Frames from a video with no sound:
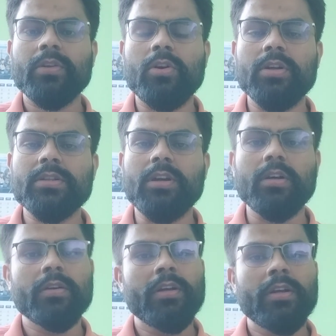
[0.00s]
Cause
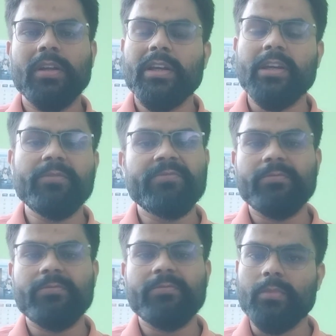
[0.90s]

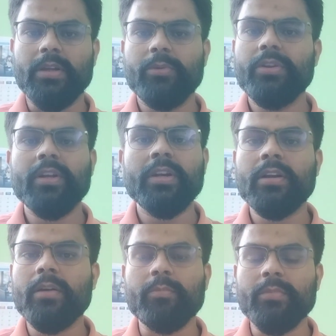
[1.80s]
if labor
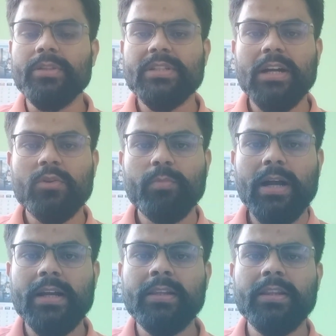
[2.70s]
union start to
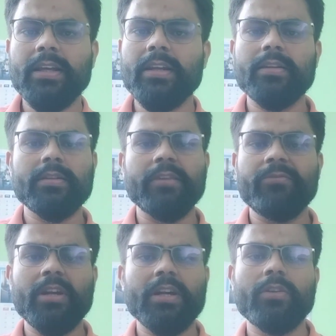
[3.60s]
bargain, they'll
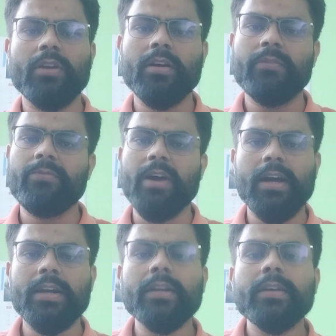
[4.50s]
definitely gonna
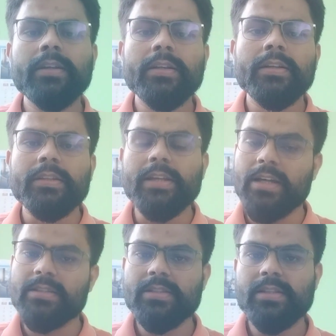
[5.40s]
fire the
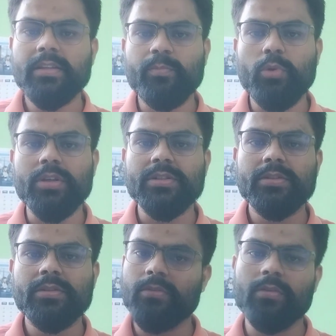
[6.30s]
existing employees.
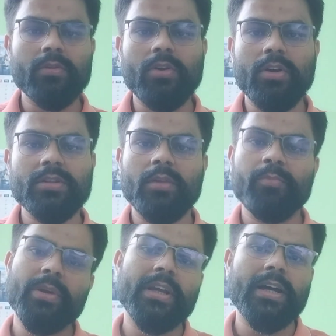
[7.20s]
Cause
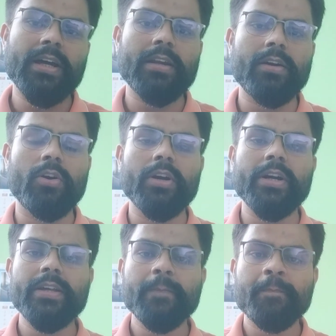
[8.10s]
company are
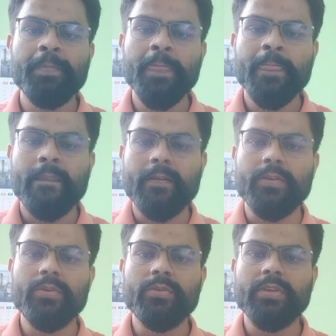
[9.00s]
already
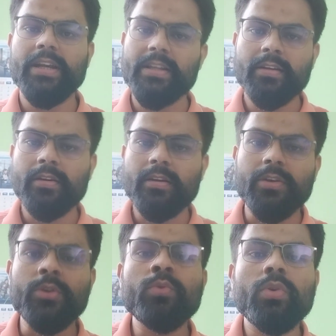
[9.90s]
getting
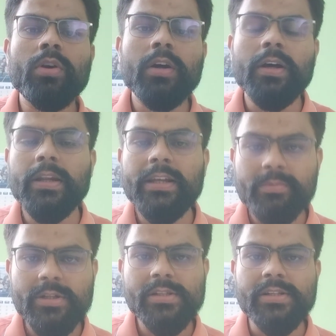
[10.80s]
new
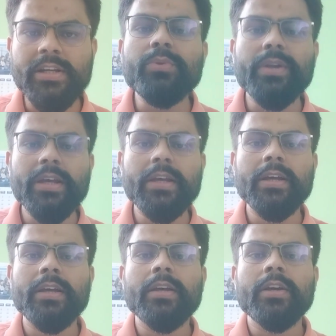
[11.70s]
laborers day to
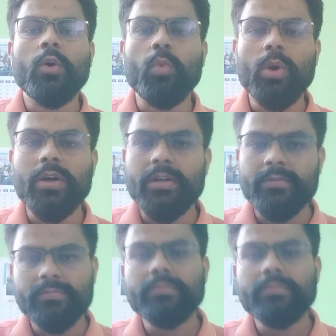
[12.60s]
day, or